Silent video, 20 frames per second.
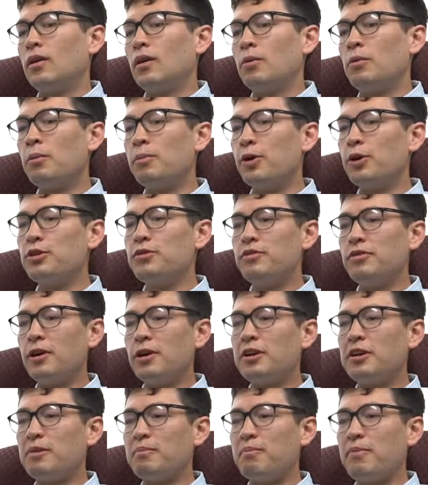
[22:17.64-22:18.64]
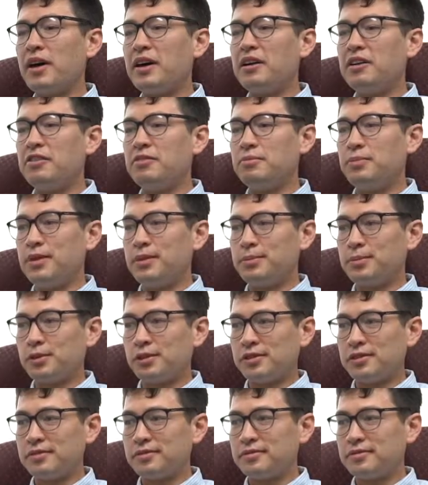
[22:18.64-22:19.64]
We're both very competitive
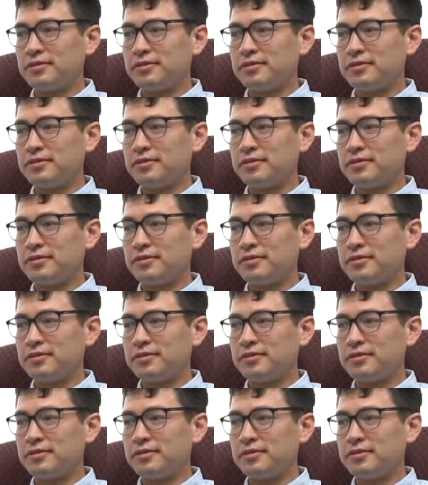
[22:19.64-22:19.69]
people.